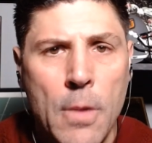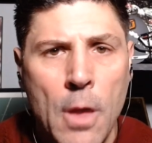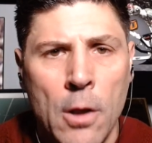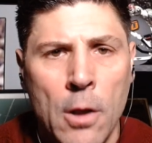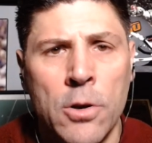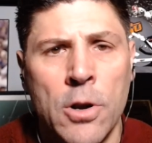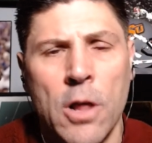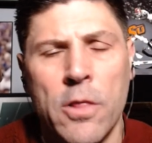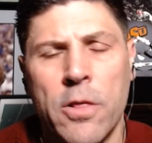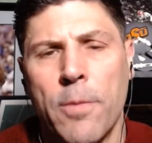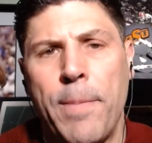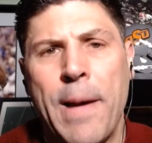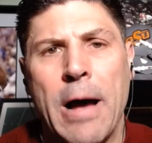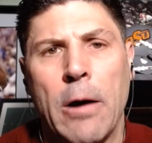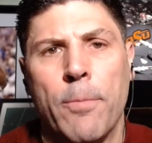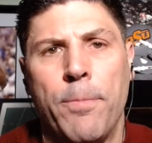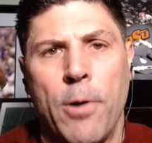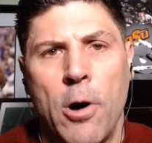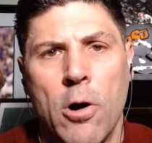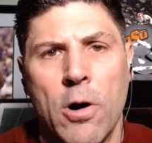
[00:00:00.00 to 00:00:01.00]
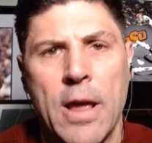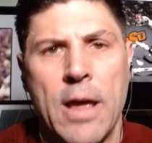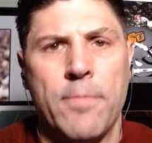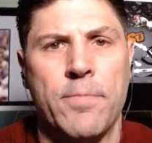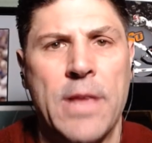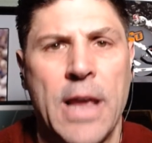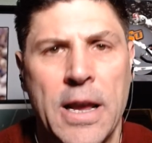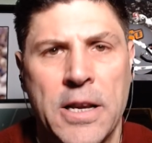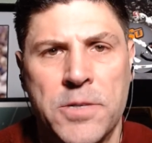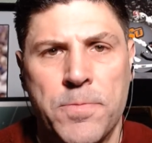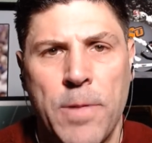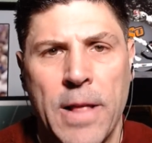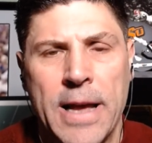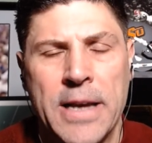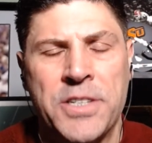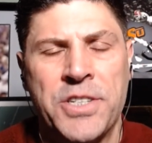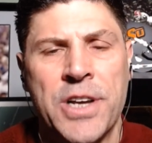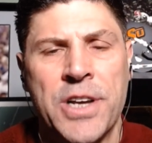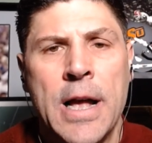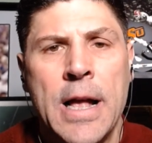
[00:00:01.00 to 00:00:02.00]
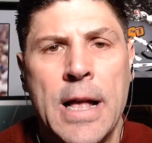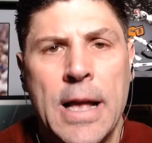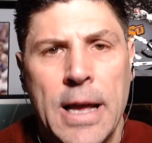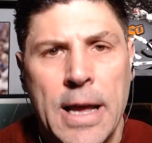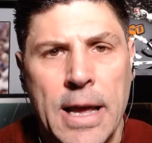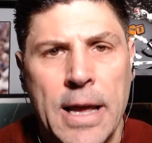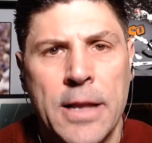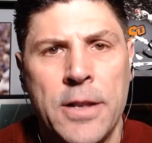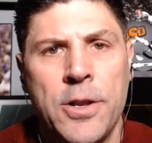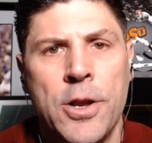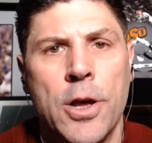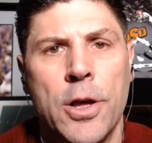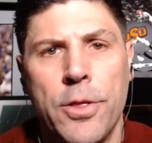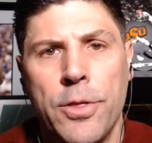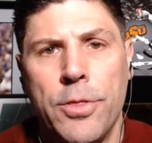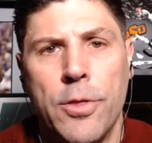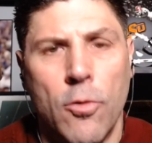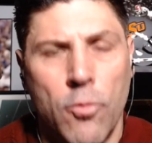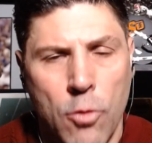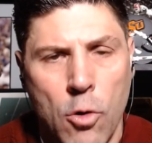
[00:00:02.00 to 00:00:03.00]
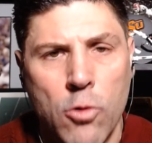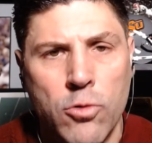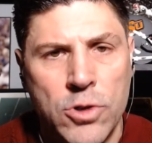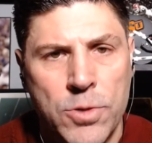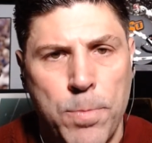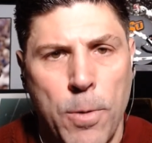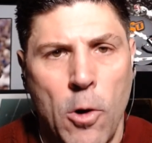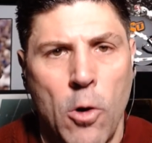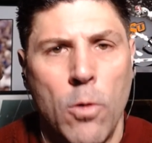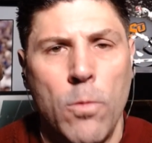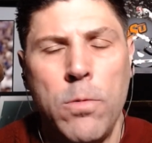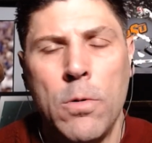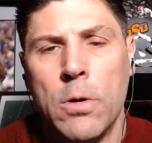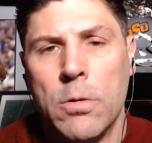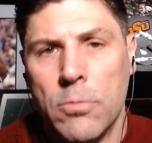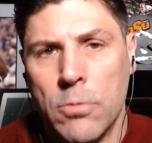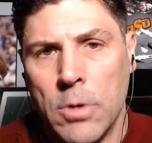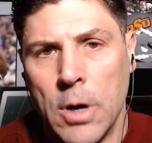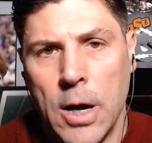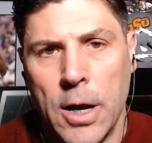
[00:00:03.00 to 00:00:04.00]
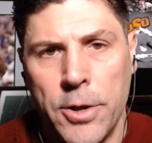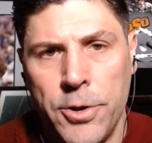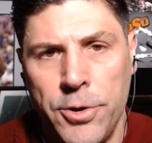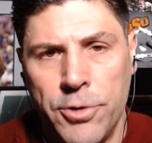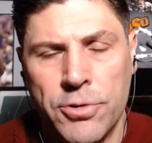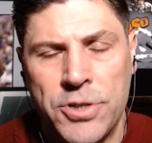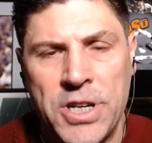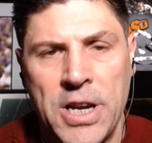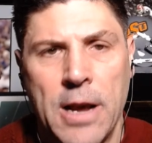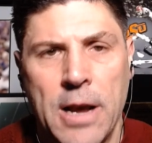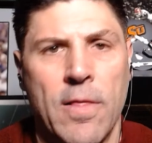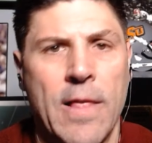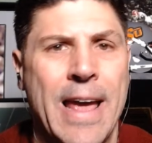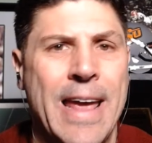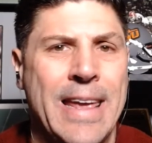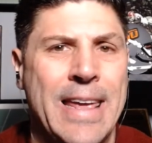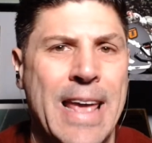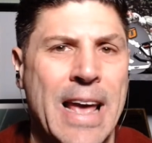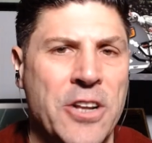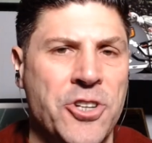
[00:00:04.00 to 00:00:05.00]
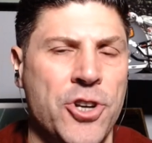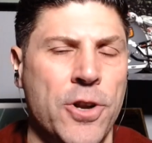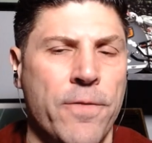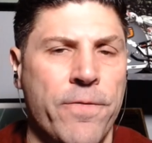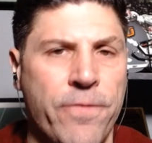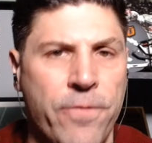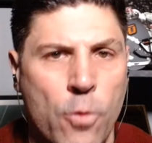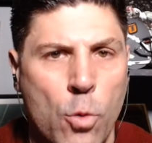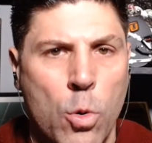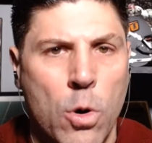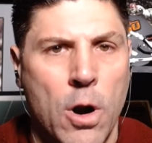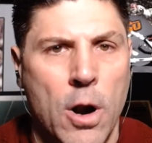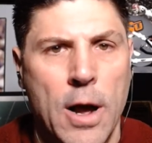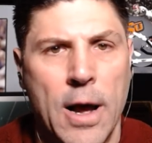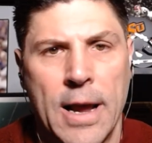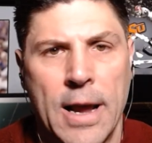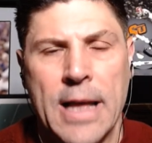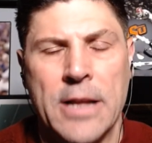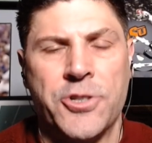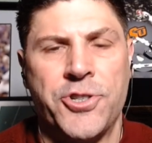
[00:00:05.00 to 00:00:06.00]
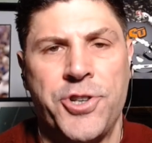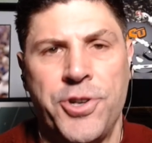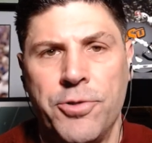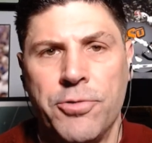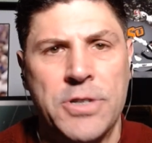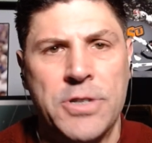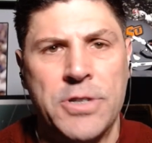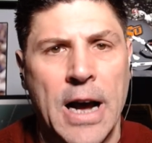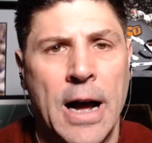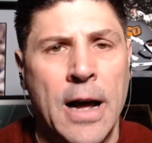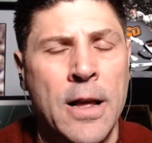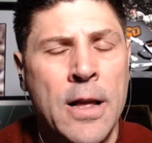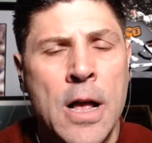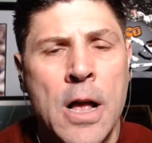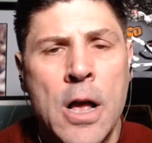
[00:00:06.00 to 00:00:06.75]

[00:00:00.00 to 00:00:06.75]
Another ball game takes place in the Rose Bowl. UCLA catching 4 against Utah.